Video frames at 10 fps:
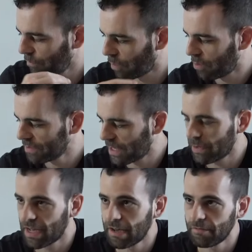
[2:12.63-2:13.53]
mojos that
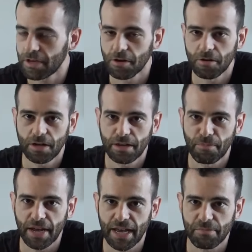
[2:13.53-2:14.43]
we have here in
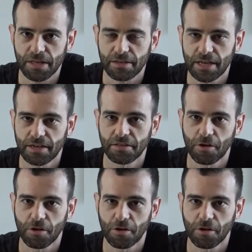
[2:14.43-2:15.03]
Miami and in the